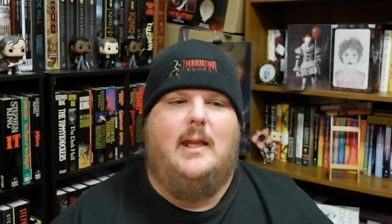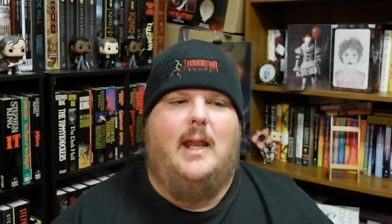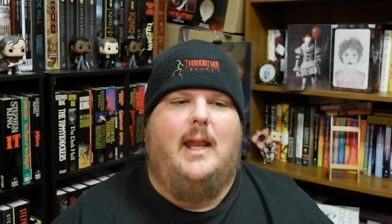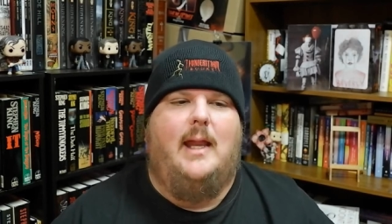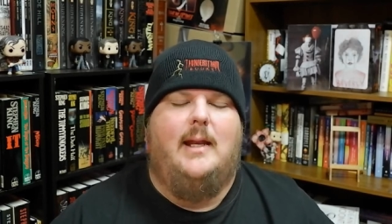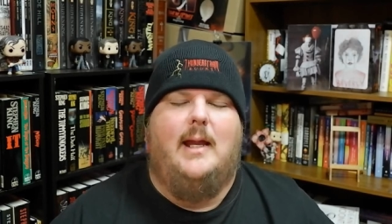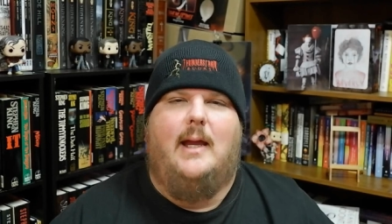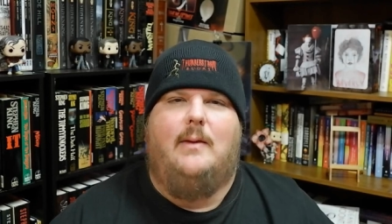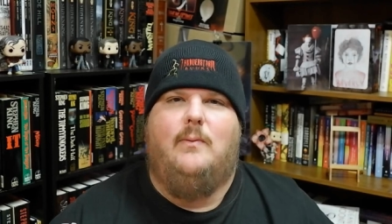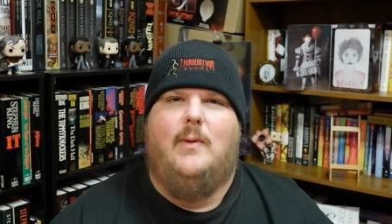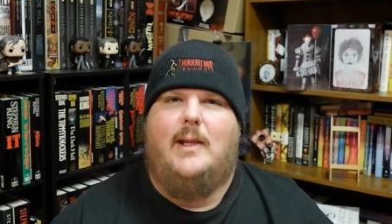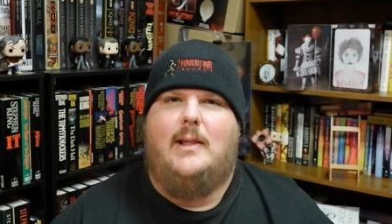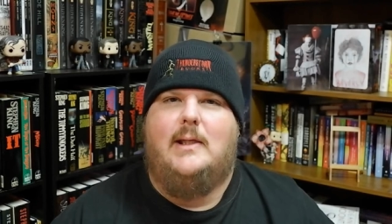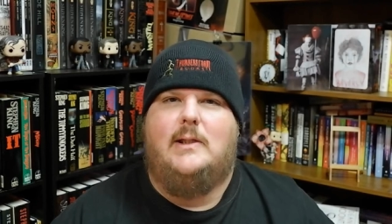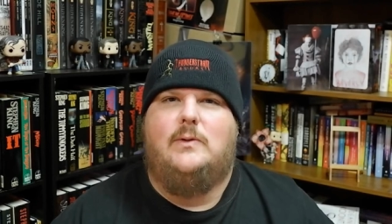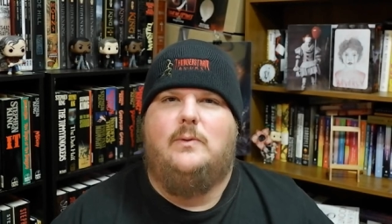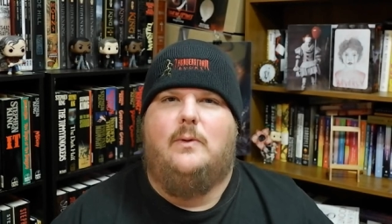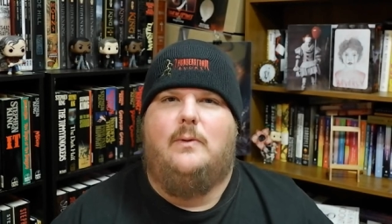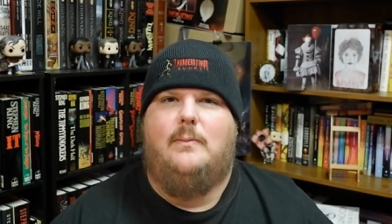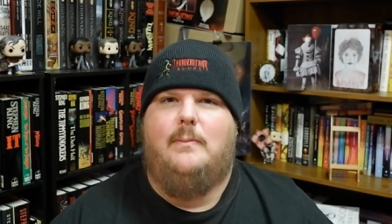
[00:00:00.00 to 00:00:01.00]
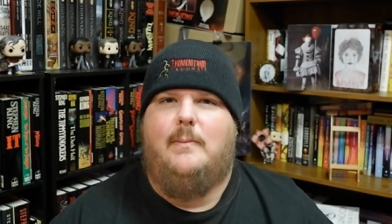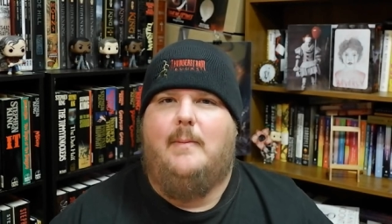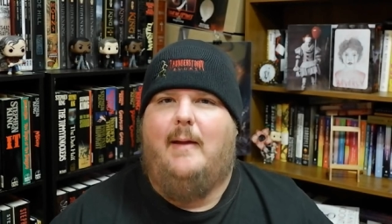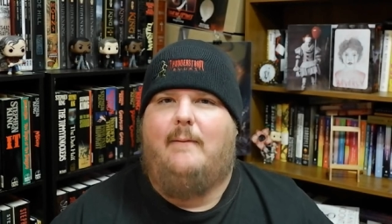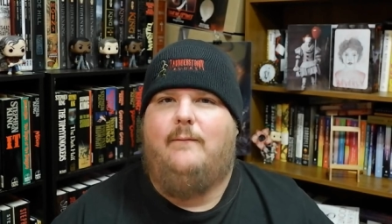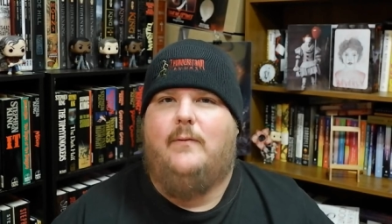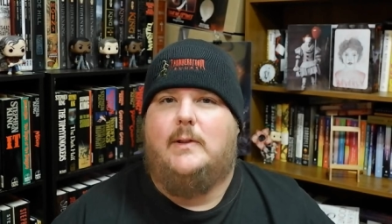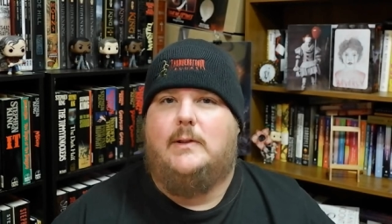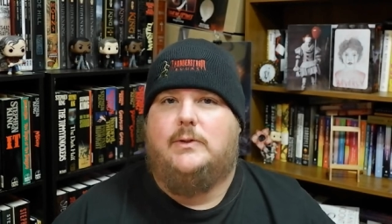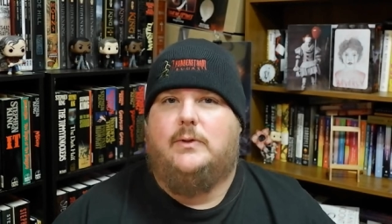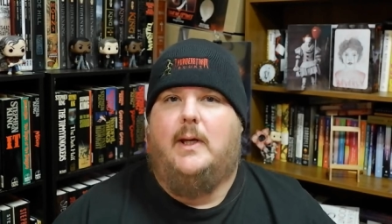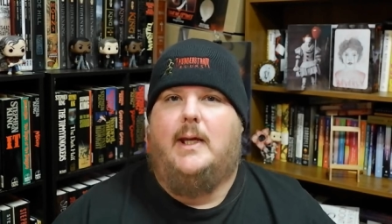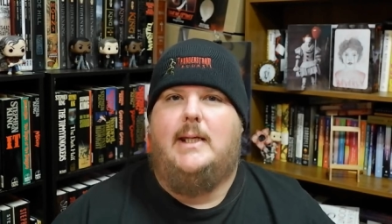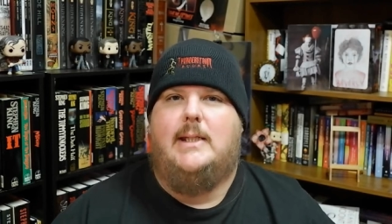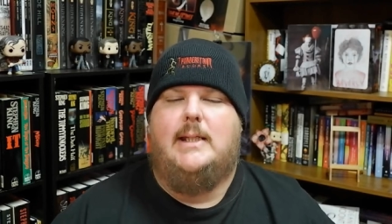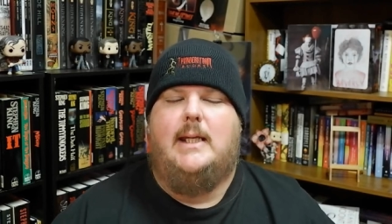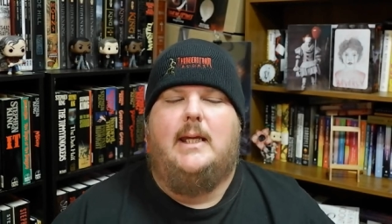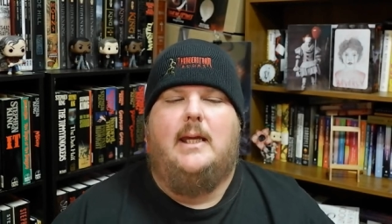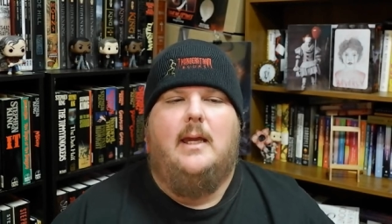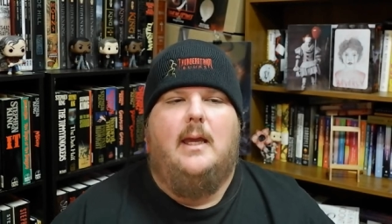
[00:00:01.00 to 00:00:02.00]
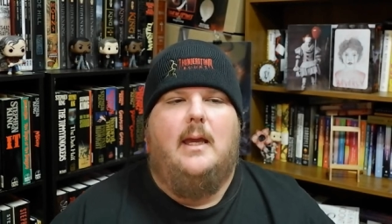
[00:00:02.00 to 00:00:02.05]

And I read this one with my friend Tracy.